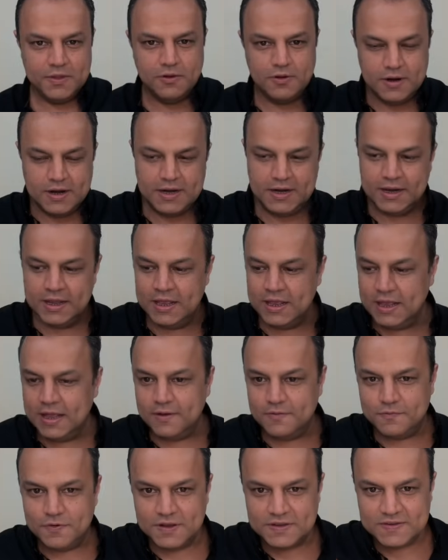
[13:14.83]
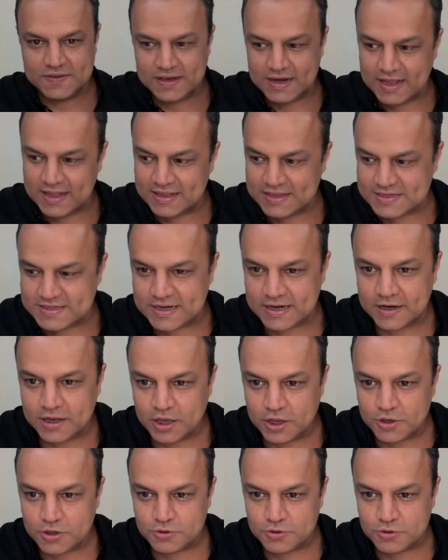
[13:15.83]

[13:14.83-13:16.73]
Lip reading: Alright, first thing, as I said,